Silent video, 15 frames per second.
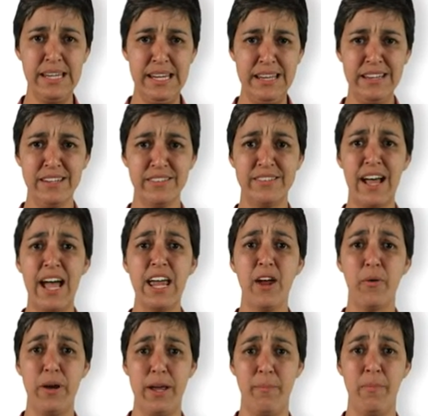In this
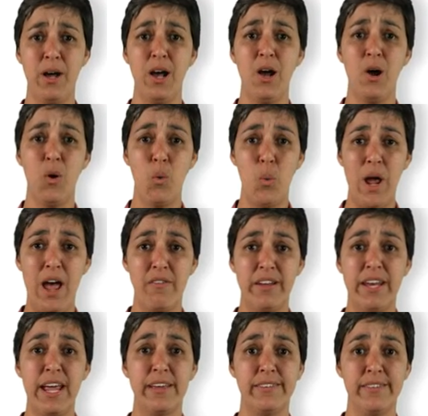diagram, we have
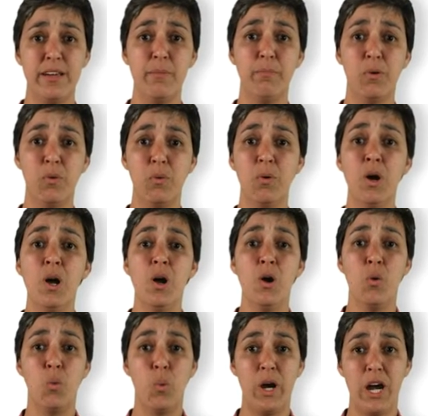an example
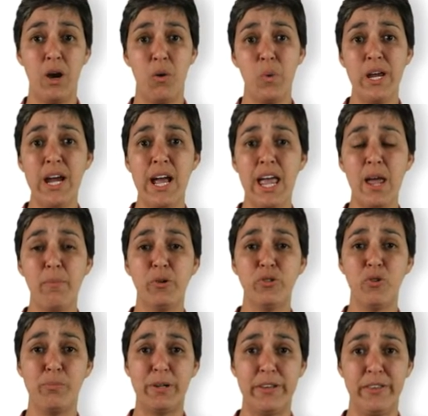where we are able
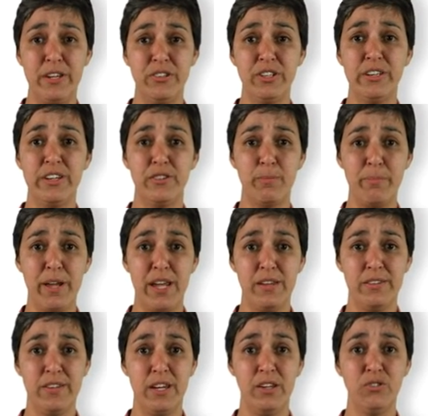to partition the
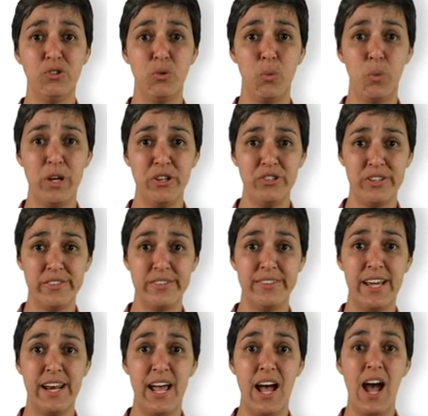space into regions
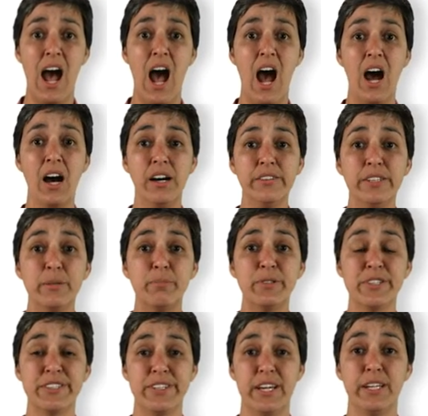that are
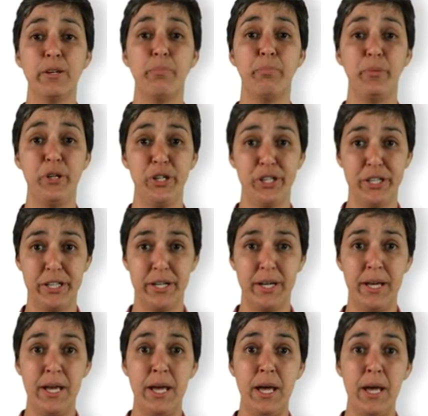100% pure
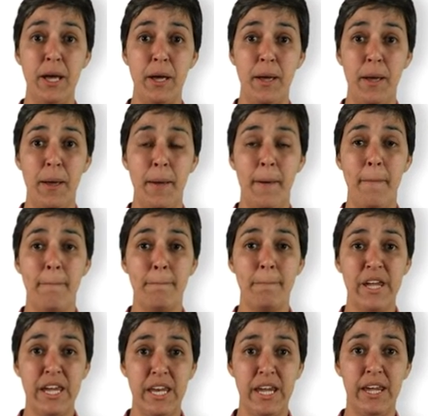
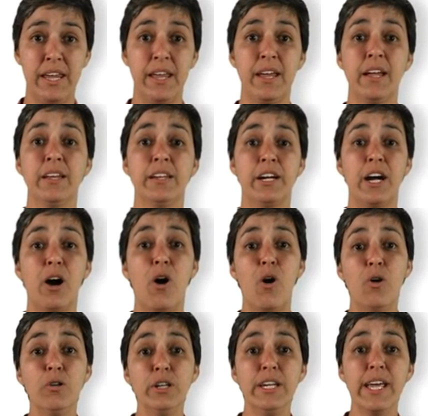meaning there are
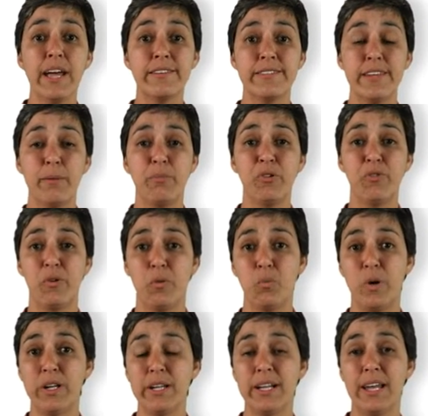only examples from
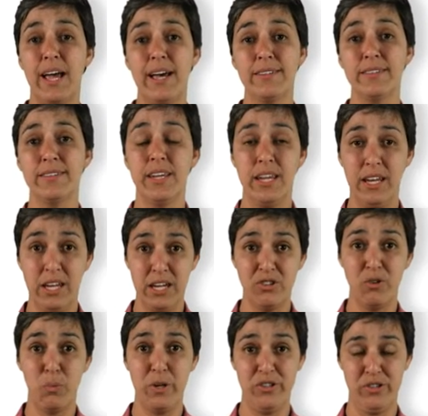one class in
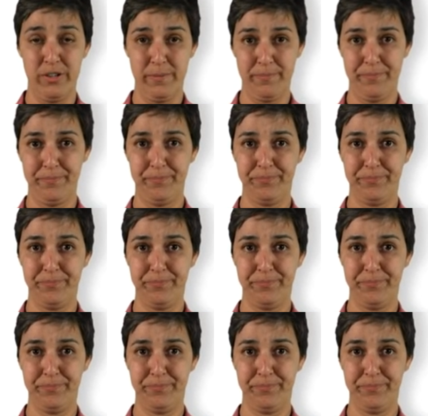each region.